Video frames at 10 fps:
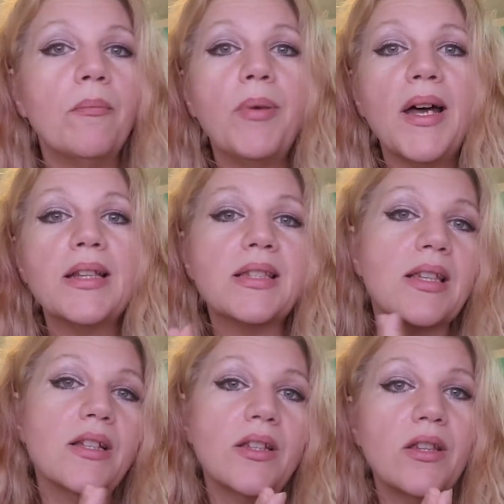
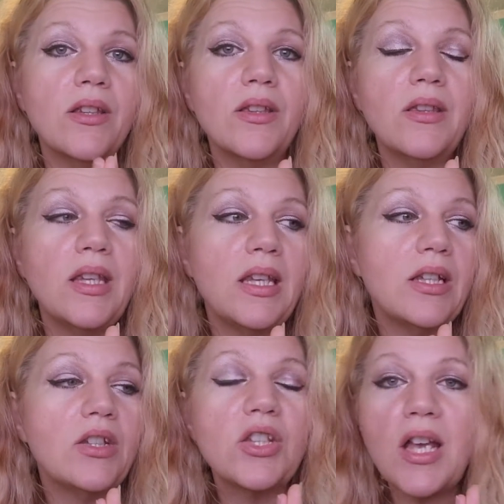But
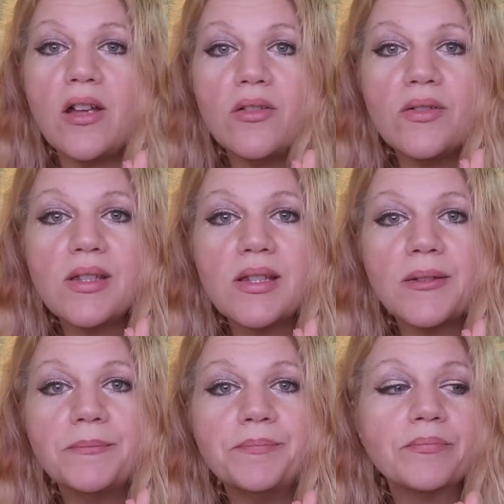the shells
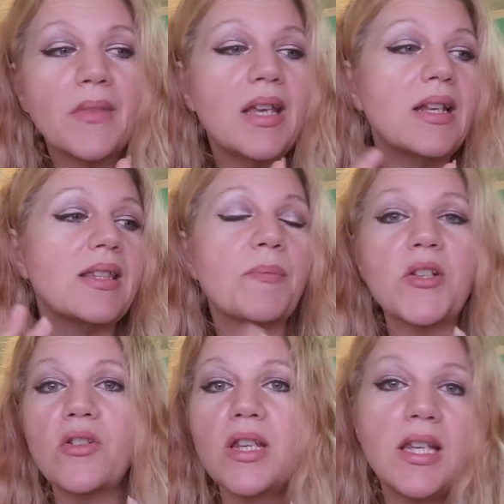and
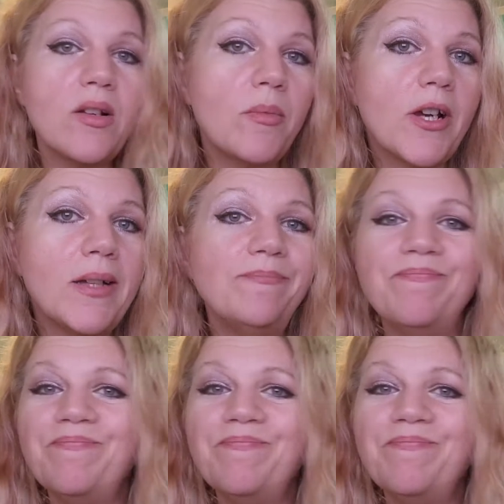especially keto bread,